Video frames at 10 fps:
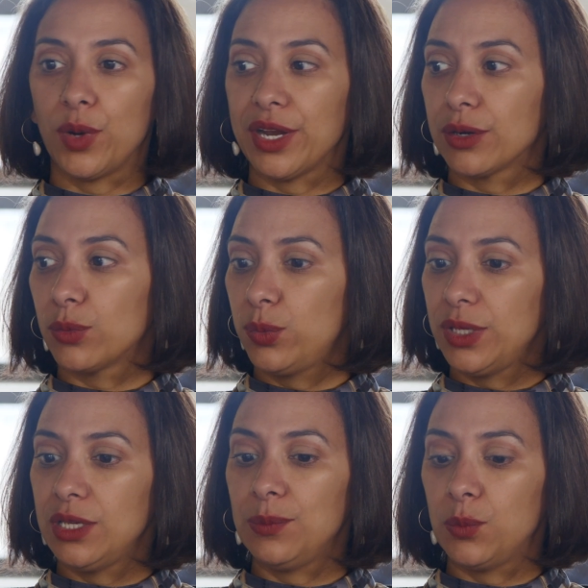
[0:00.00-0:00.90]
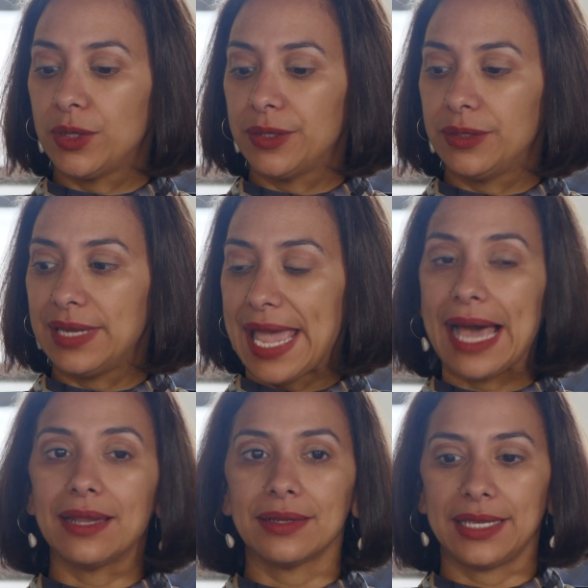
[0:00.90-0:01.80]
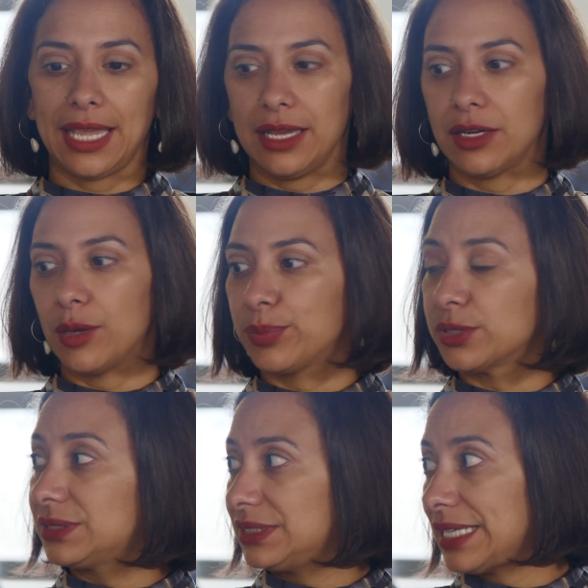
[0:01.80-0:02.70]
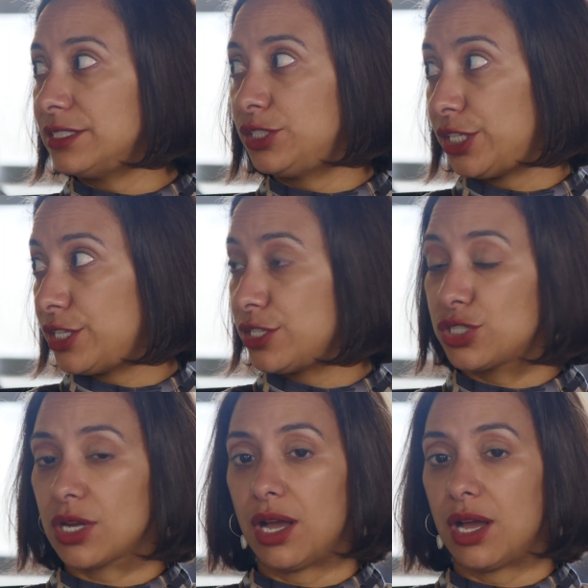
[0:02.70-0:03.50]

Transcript: where we would allocate a percentage